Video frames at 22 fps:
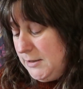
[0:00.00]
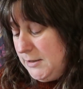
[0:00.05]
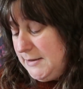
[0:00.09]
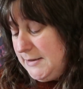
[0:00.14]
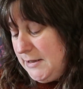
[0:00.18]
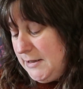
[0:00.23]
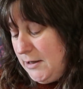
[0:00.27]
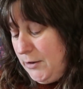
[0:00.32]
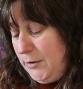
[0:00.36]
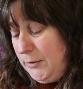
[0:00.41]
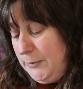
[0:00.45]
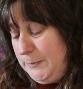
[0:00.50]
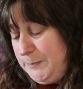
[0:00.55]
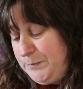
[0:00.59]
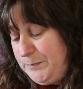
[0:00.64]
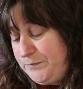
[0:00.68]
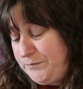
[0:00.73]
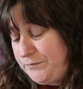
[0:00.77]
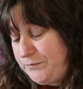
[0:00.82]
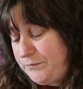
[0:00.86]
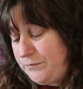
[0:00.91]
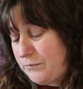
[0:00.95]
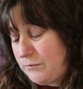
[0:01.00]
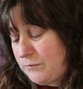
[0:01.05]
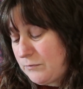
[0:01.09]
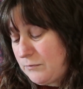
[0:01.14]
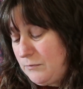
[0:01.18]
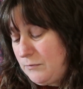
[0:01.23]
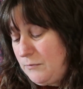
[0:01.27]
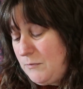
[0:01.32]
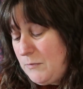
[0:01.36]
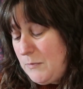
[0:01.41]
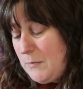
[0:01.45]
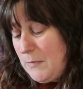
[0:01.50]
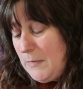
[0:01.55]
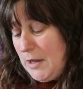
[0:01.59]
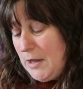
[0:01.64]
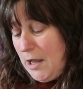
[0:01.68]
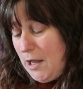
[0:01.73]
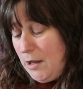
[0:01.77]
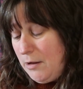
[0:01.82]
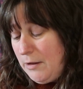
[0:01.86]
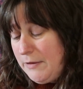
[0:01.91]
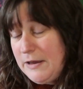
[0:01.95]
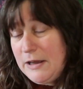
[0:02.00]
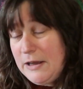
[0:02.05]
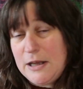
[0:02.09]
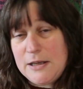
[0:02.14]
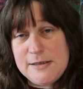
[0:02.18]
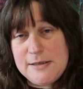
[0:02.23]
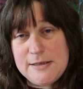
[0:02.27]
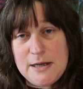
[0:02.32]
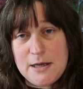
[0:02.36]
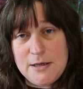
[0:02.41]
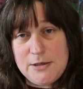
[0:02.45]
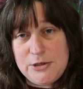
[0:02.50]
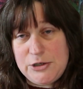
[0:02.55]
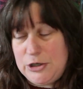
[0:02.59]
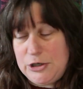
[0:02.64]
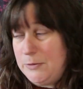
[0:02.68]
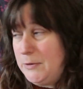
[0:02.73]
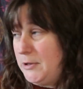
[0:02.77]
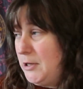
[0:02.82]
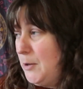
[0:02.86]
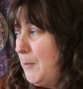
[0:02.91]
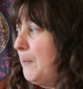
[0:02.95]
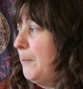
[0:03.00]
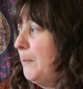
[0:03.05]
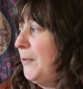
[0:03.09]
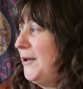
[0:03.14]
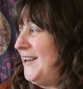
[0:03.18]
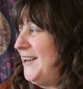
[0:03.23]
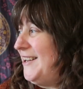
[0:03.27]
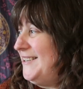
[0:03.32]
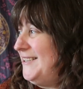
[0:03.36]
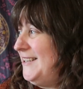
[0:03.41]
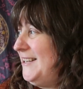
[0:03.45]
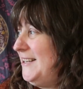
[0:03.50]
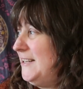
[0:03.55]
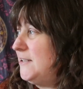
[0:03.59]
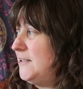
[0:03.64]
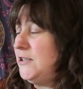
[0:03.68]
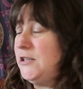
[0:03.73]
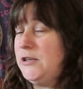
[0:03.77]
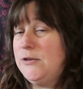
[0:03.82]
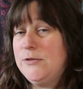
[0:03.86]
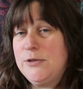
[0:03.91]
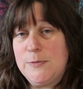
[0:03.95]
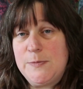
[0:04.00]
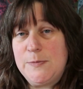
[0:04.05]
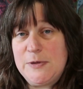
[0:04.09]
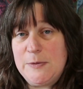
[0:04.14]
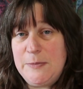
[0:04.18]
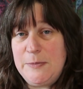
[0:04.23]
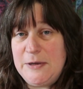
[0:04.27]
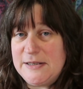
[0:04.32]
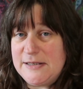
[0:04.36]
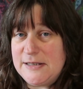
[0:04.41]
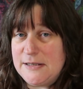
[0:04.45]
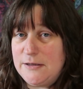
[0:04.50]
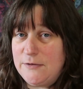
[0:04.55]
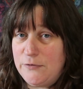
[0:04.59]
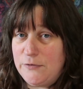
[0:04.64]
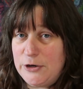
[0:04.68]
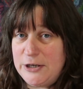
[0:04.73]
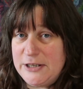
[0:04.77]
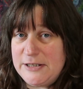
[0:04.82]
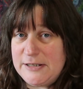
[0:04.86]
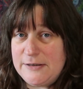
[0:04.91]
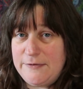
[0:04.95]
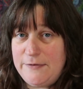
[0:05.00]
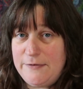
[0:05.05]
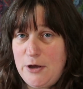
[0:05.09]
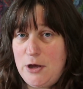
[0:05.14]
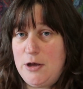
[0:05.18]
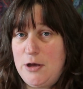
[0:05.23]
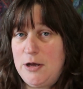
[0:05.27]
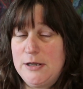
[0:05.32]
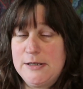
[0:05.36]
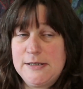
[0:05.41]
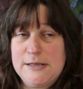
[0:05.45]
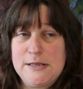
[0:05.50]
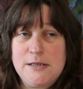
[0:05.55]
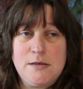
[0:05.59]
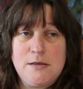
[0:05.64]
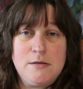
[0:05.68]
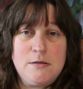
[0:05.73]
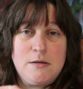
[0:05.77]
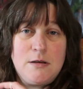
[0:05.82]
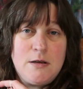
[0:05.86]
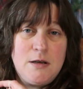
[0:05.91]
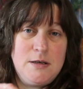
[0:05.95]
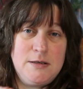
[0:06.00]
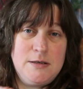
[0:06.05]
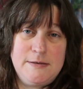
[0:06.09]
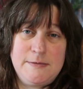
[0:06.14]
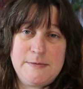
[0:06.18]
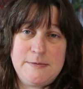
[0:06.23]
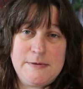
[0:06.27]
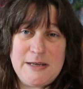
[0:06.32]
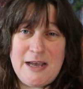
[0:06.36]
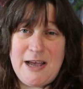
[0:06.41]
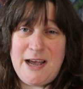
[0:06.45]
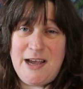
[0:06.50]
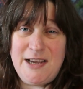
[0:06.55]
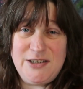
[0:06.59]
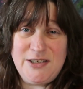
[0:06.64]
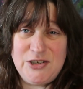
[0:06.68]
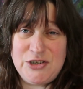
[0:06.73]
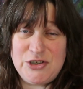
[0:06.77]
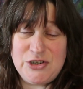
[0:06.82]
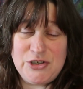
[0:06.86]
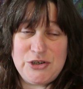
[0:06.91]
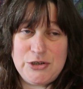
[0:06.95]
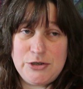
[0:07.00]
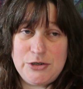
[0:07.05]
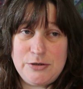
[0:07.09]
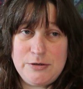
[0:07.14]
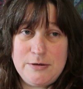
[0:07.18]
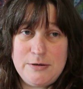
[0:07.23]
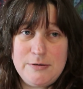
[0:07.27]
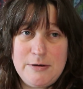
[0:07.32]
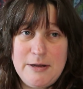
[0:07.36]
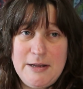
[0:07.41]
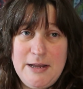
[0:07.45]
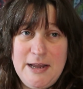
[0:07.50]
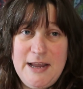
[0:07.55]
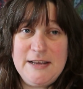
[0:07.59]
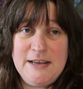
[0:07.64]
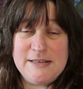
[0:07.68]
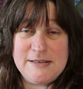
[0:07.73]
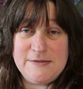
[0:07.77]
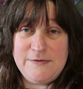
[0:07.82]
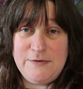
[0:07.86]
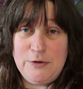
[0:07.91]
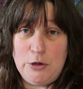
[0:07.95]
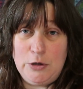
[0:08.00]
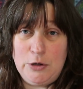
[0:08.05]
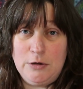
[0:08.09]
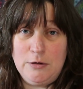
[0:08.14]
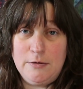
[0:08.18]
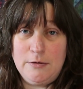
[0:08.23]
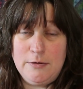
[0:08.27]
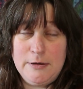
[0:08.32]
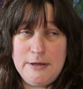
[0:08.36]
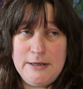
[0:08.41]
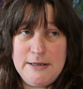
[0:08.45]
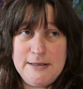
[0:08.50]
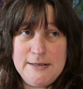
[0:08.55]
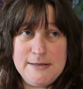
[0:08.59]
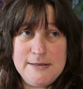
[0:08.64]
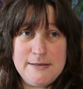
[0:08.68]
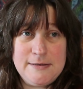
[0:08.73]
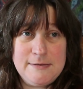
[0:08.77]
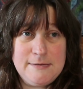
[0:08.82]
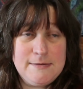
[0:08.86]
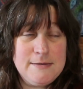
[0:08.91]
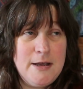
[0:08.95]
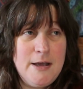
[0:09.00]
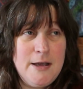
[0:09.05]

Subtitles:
So I think I'll start stewing them, but I need to use up some bits in the freezer first, because I just, it is full. It is.